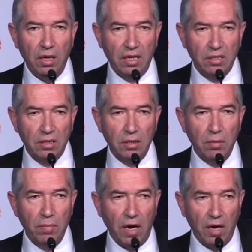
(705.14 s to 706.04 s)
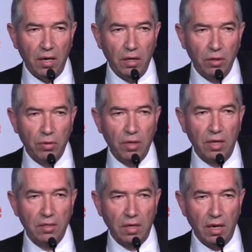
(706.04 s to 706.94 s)
next by to
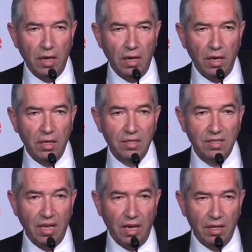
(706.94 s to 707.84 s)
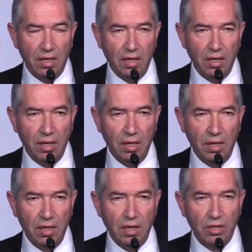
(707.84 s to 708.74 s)
the Israeli state.
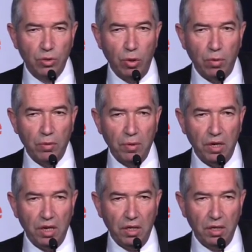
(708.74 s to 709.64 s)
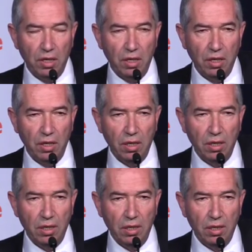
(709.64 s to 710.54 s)
That's all what we need.
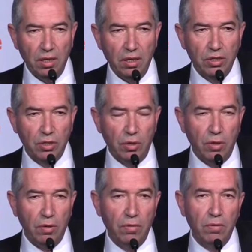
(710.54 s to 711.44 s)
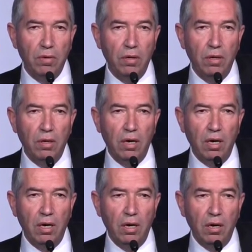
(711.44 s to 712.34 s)
So
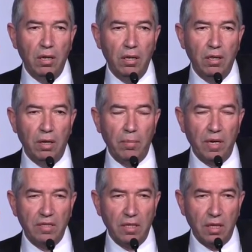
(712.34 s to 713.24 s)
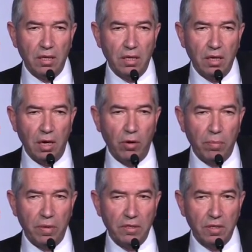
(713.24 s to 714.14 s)
the president,
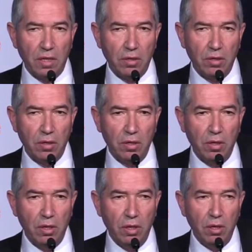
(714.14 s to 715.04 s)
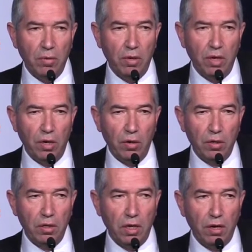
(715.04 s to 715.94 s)
our president, when he
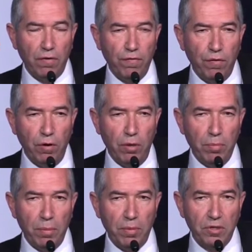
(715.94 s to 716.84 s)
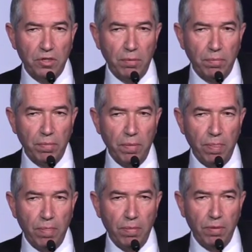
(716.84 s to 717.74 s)
got non-full membership
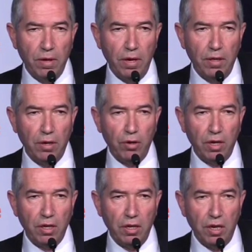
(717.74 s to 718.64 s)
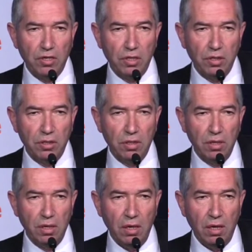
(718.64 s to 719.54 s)
in the United Nations,
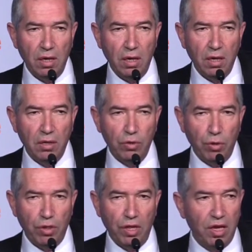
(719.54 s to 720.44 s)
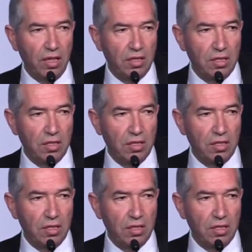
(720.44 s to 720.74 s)
do you think